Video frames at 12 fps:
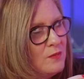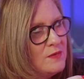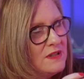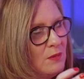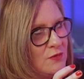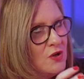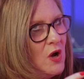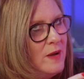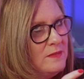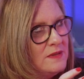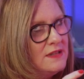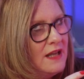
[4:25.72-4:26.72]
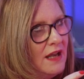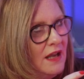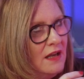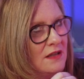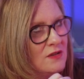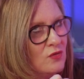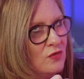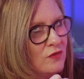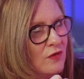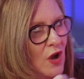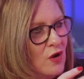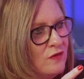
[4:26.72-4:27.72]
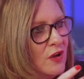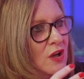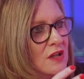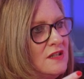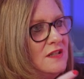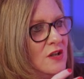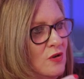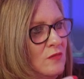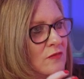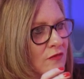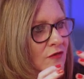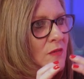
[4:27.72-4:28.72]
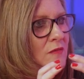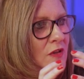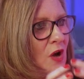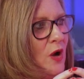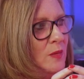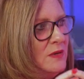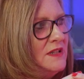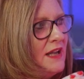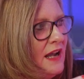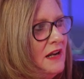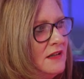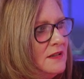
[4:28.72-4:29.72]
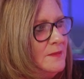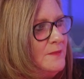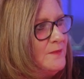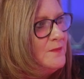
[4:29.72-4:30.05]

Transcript: sometimes they sort of overconsume from the hyperscalers?